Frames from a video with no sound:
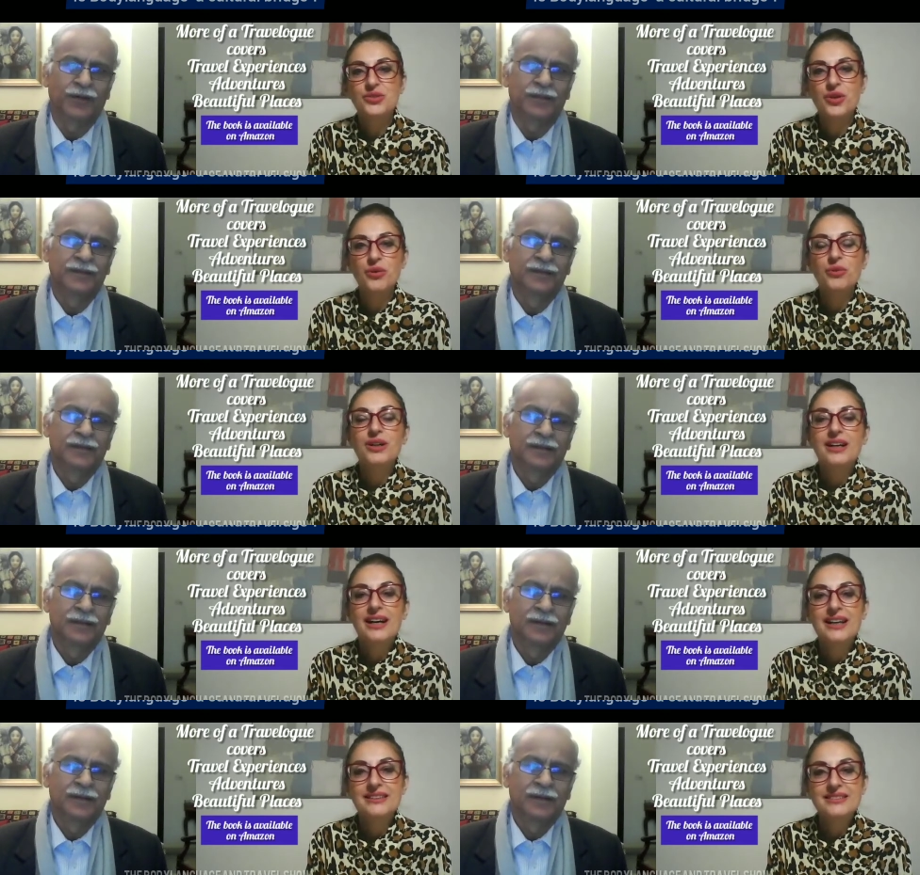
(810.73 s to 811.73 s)
Speaker 1: so,
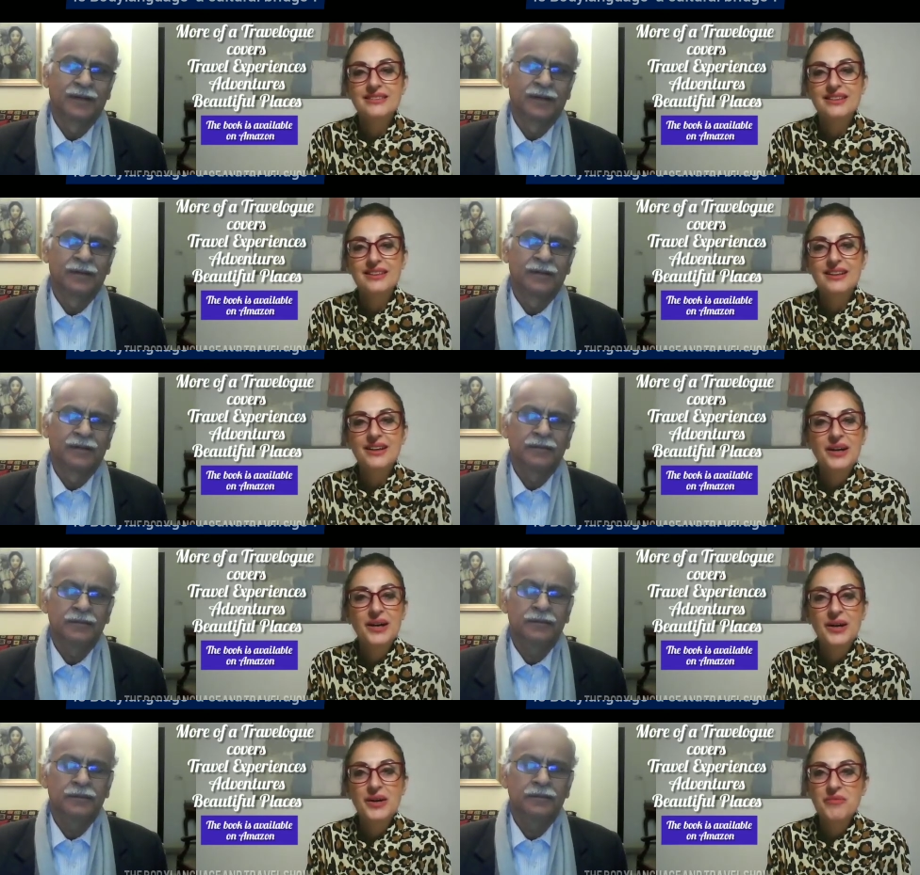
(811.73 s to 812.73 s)
and
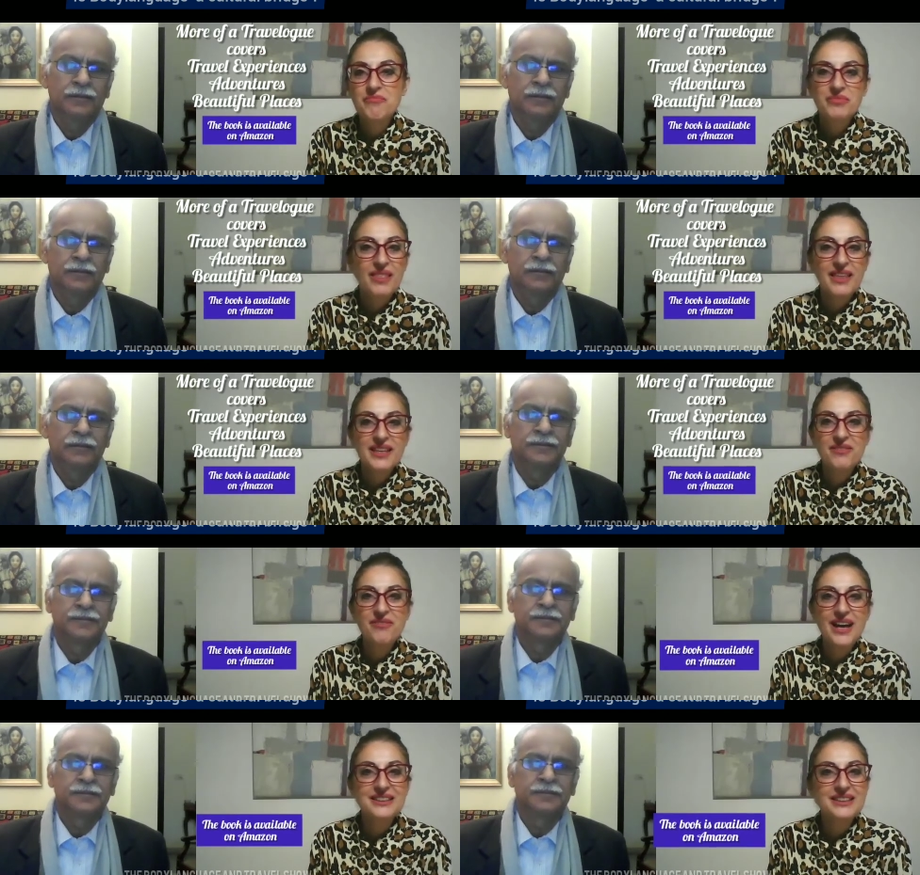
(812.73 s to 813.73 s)
um, they
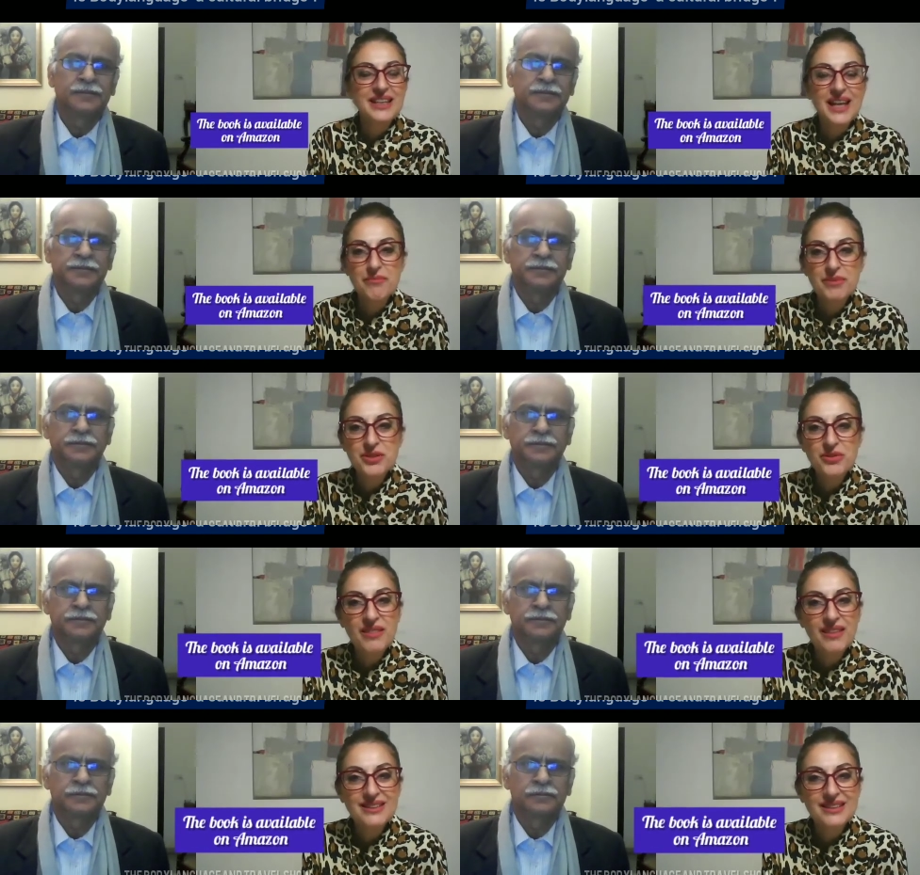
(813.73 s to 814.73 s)
can find it in
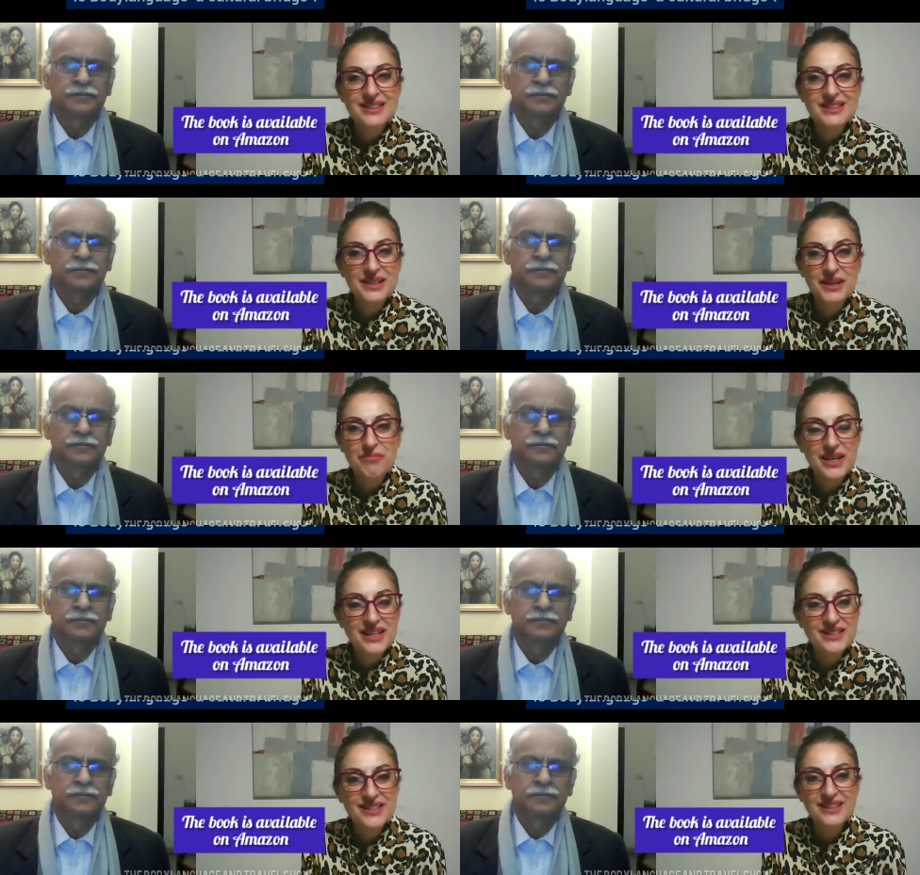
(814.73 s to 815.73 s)
Amazon, and that is
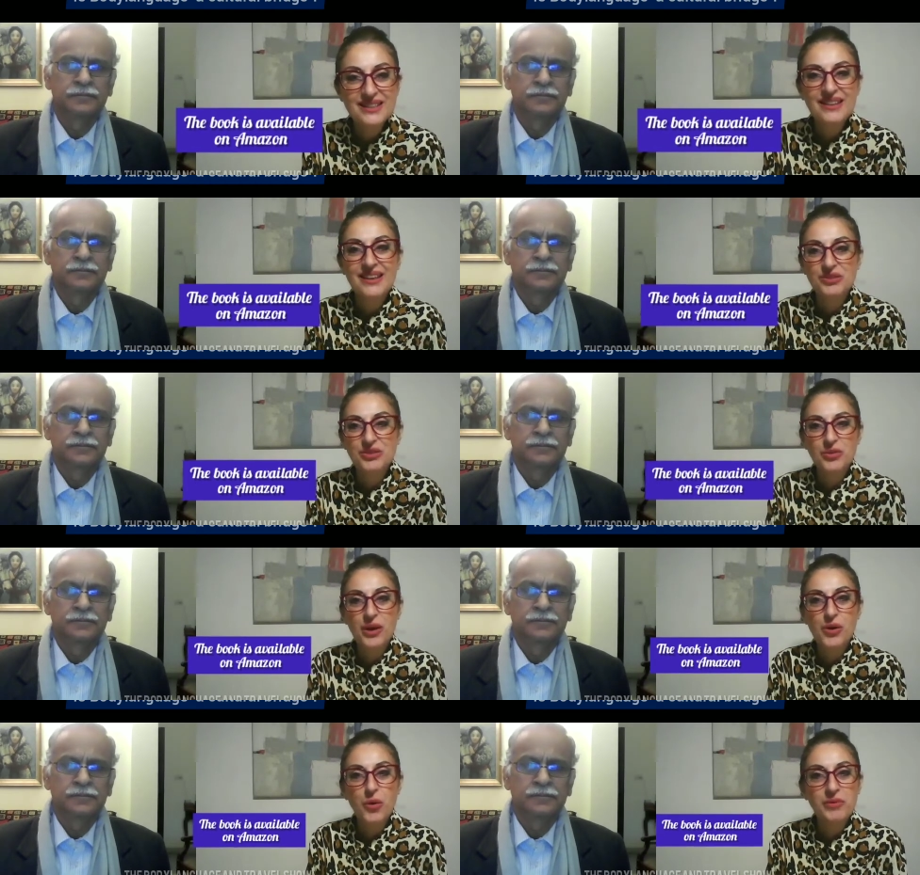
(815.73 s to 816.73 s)
amazing that you
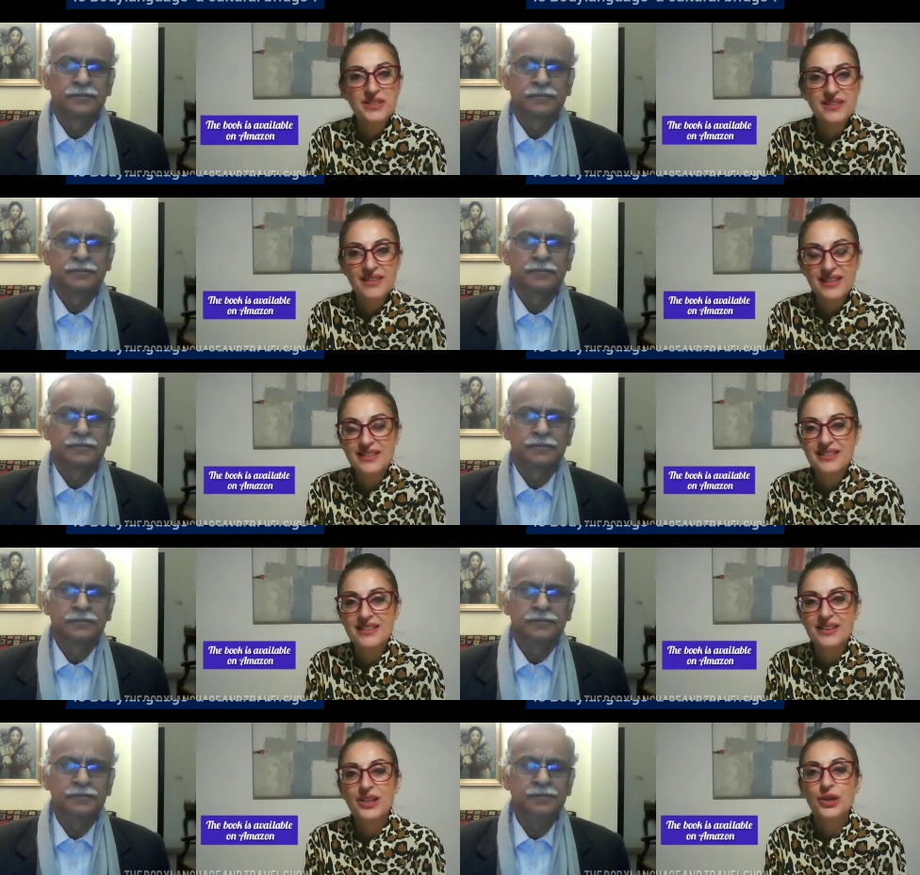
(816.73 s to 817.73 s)
accomplished
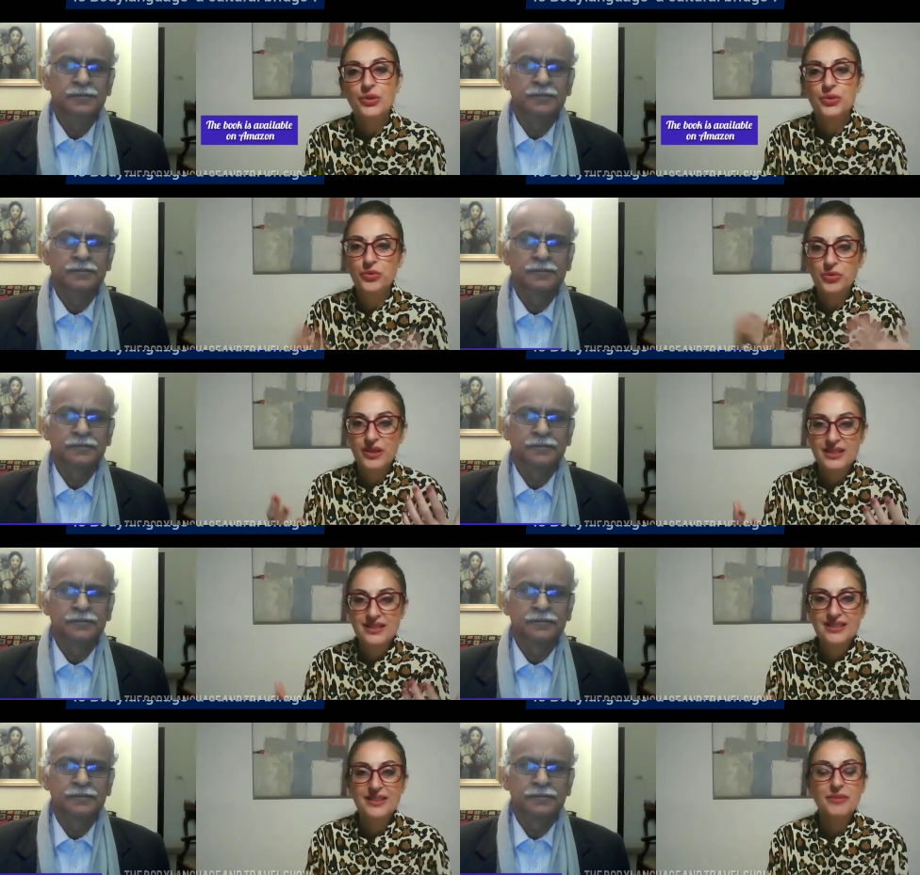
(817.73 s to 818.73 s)
this uh, through
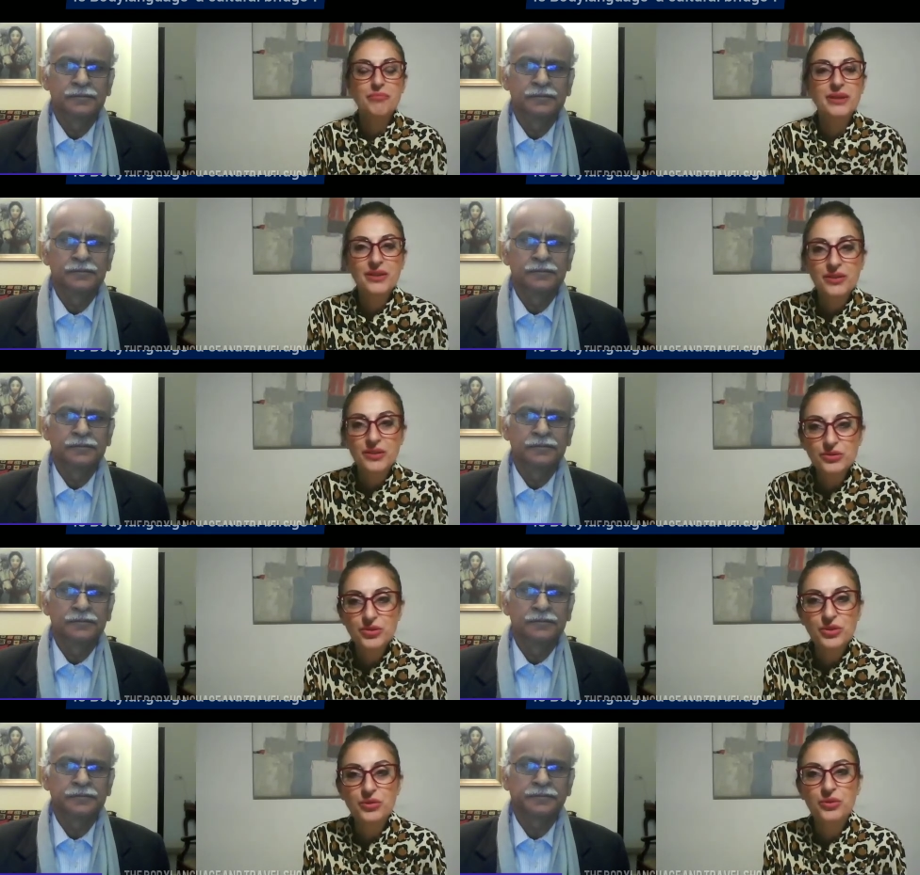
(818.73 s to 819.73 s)
this uh,
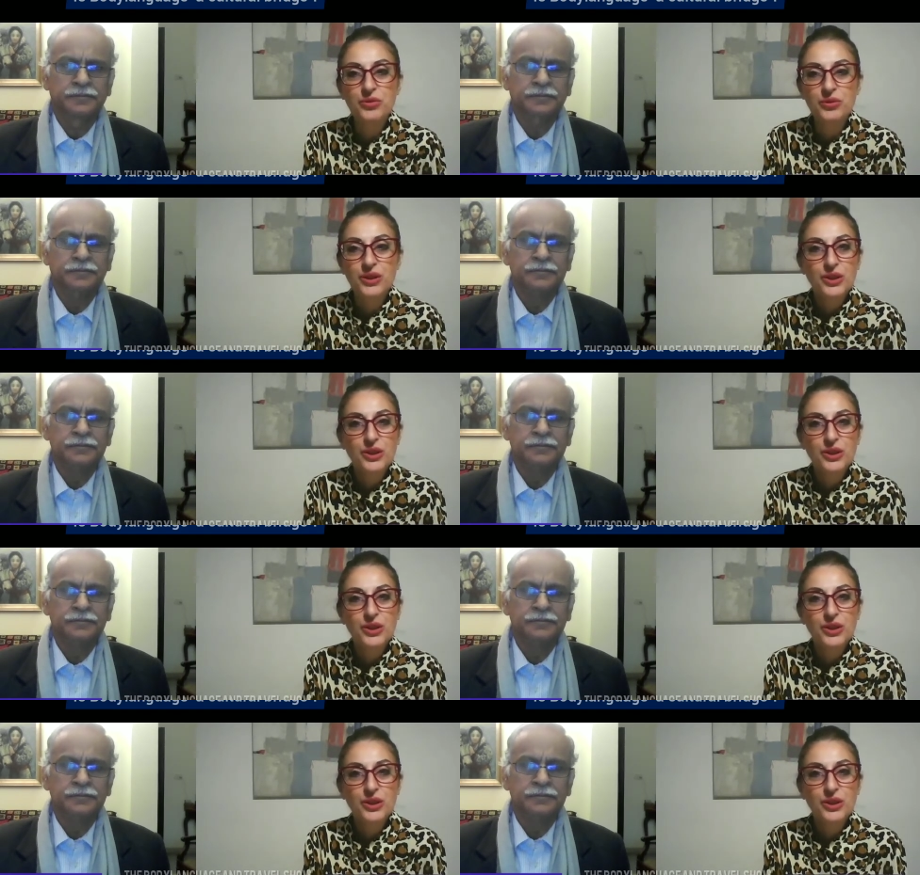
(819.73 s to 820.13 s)
period. So you